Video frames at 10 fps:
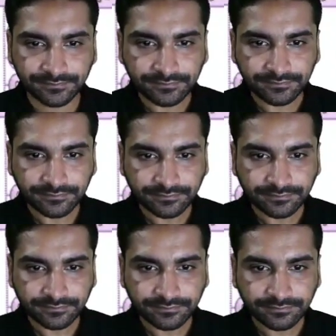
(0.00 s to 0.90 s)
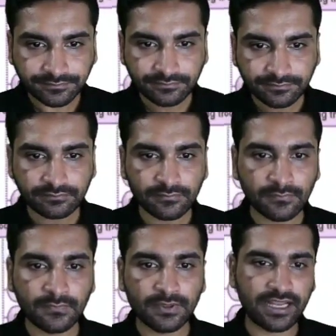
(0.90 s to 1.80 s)
Evaluation of the diagnostic
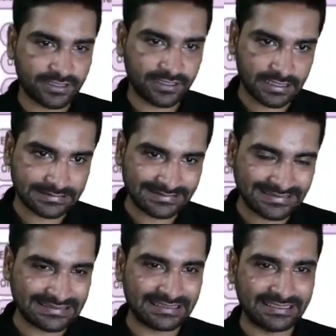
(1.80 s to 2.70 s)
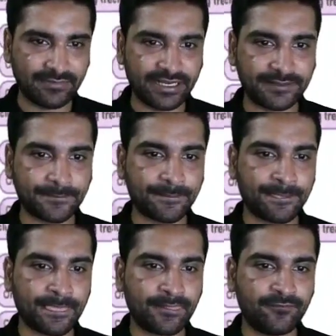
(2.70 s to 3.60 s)
cast is remaining.
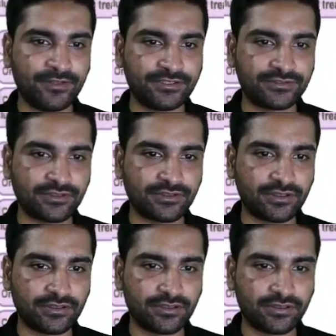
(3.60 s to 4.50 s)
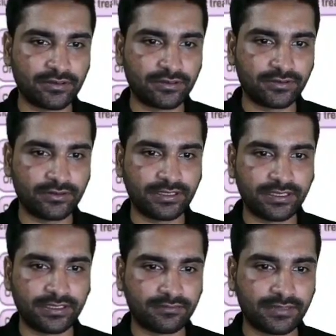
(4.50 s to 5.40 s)
We saw the orthodontic malalignment,
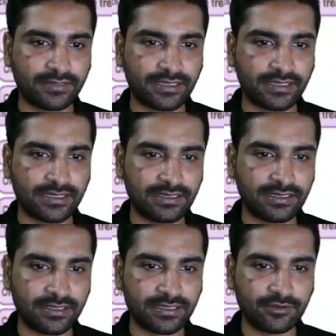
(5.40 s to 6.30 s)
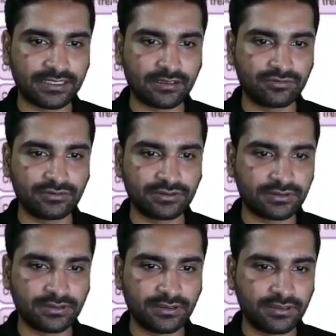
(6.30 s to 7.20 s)
enameloplasty, crowns,
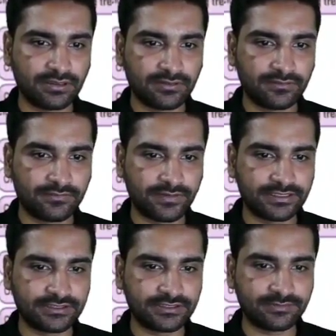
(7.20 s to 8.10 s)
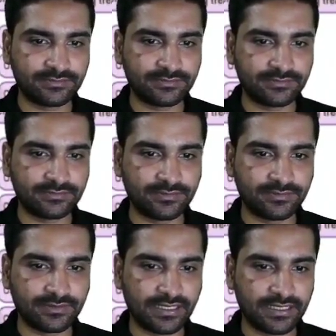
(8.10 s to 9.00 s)
fixed splinting, removable splinting,
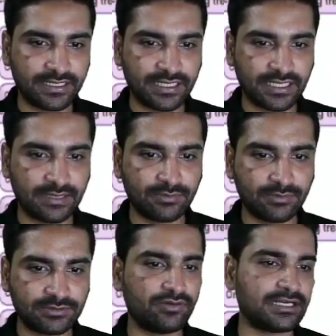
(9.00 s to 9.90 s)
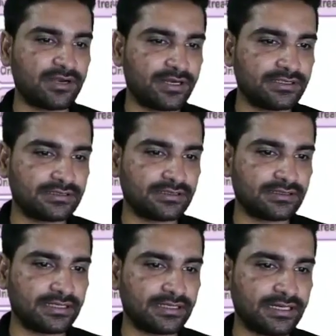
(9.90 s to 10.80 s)
overdenture abutments, right? You can go
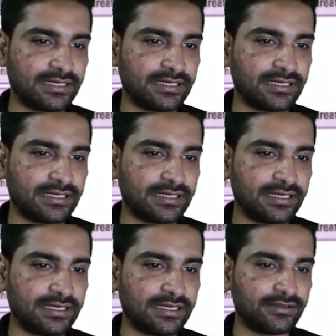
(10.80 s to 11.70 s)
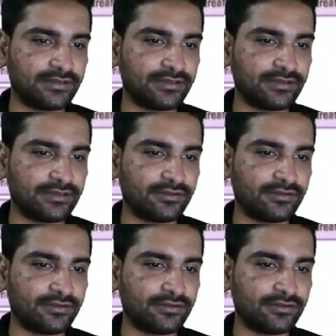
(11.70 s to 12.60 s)
with enameloplasty, onlay, crowns,
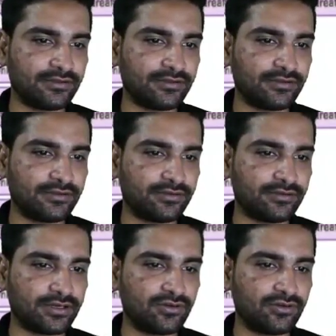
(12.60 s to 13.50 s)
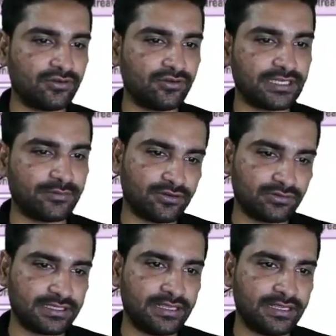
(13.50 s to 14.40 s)
extraction, surgery, endodontic
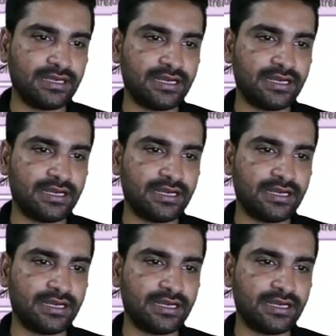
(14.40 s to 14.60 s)
treatment.